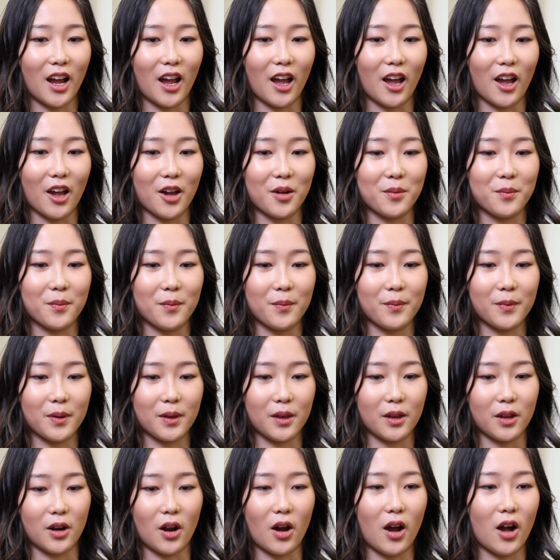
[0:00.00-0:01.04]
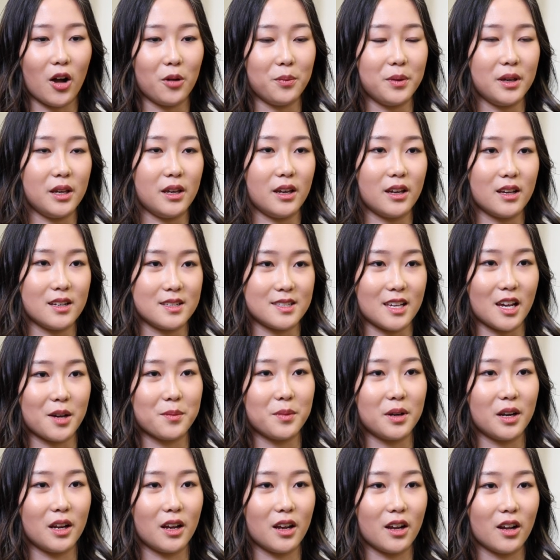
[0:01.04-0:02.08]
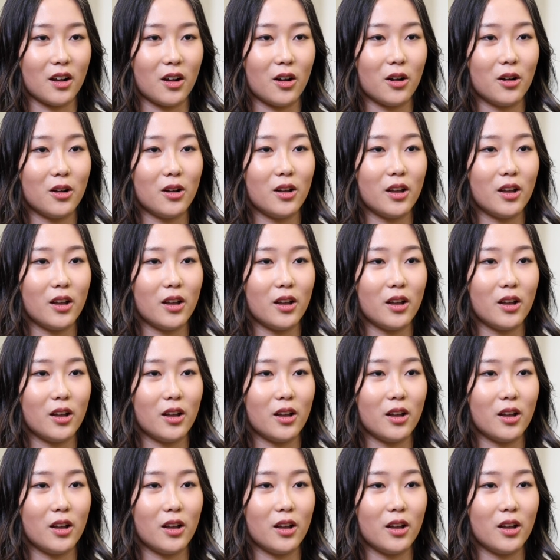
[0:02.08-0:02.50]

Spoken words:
you know, I'll be examining